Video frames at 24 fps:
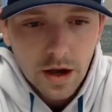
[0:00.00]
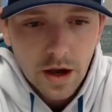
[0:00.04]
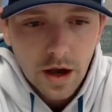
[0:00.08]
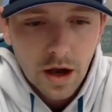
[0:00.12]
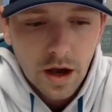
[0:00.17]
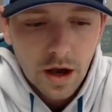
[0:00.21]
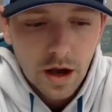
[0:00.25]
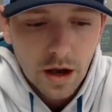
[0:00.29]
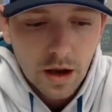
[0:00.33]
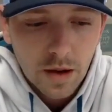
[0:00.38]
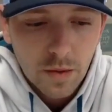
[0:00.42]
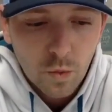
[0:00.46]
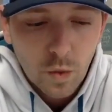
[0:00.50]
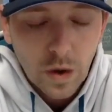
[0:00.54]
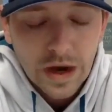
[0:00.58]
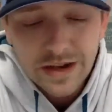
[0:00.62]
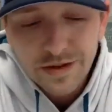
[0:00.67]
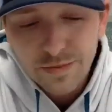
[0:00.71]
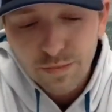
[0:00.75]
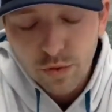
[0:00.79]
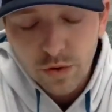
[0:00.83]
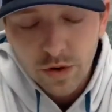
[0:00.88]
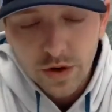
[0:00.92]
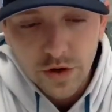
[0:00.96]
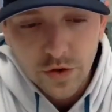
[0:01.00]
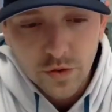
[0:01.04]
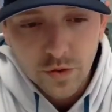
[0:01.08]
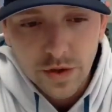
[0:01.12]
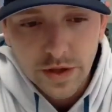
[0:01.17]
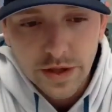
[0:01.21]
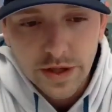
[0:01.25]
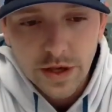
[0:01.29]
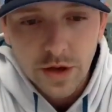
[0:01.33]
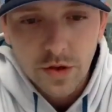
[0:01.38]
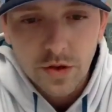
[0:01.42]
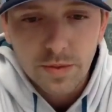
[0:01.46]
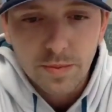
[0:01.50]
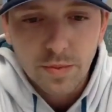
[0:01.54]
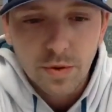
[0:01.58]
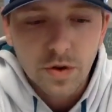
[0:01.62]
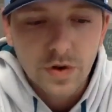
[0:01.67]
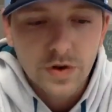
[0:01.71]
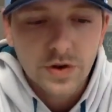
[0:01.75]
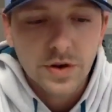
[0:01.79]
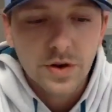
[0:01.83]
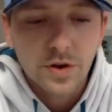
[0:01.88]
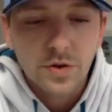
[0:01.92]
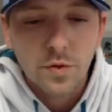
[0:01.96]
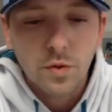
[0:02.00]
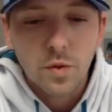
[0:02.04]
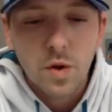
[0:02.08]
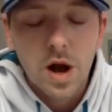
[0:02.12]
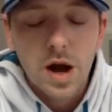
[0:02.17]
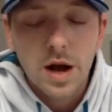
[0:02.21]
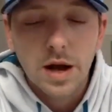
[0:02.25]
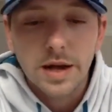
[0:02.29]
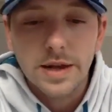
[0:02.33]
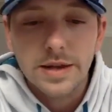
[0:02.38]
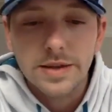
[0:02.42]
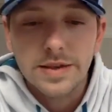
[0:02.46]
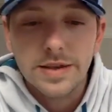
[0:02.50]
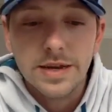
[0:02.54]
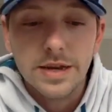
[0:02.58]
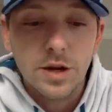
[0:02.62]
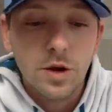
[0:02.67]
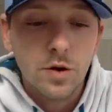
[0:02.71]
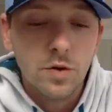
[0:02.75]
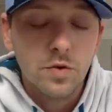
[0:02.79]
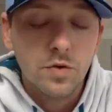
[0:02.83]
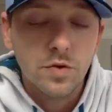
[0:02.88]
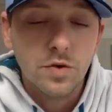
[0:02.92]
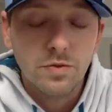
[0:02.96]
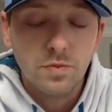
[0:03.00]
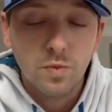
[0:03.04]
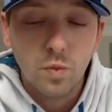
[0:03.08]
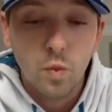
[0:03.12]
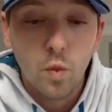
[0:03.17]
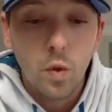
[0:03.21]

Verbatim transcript: Uh, Westbrook is really the only person on the Rockets that knows